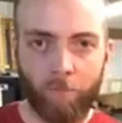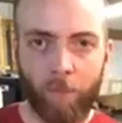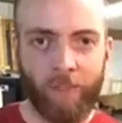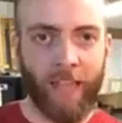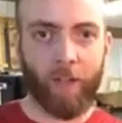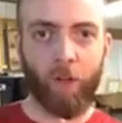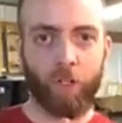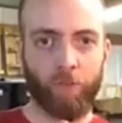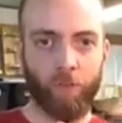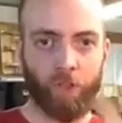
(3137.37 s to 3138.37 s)
That goes
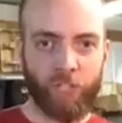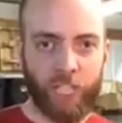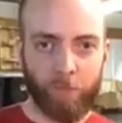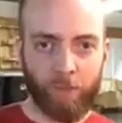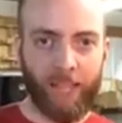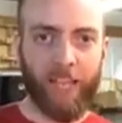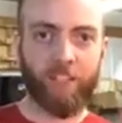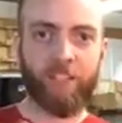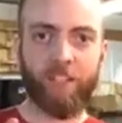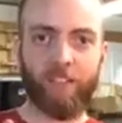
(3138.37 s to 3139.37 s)
for sheet
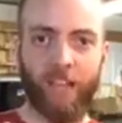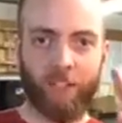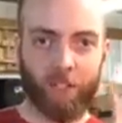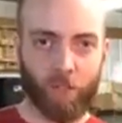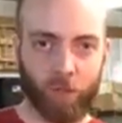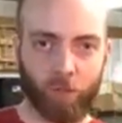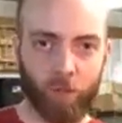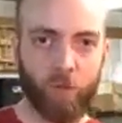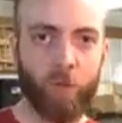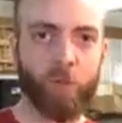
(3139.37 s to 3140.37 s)
plastic, that's
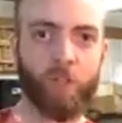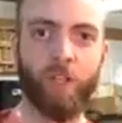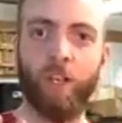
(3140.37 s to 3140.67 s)
screws,